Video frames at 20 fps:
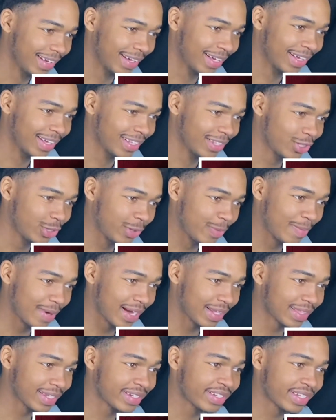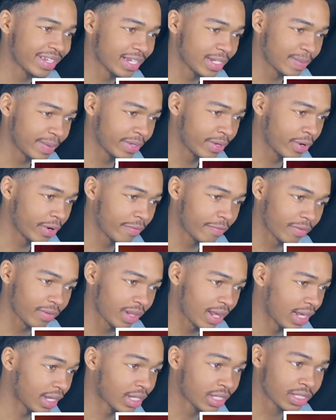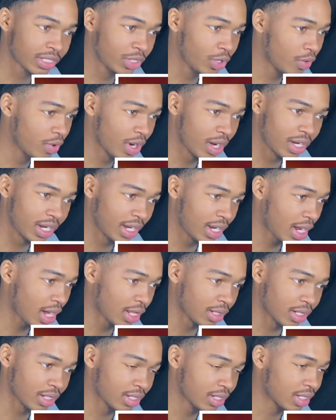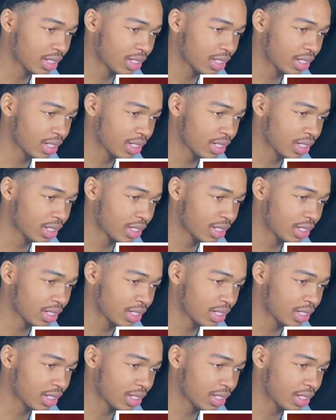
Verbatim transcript: Too bad these things be going for like two hundred dollars.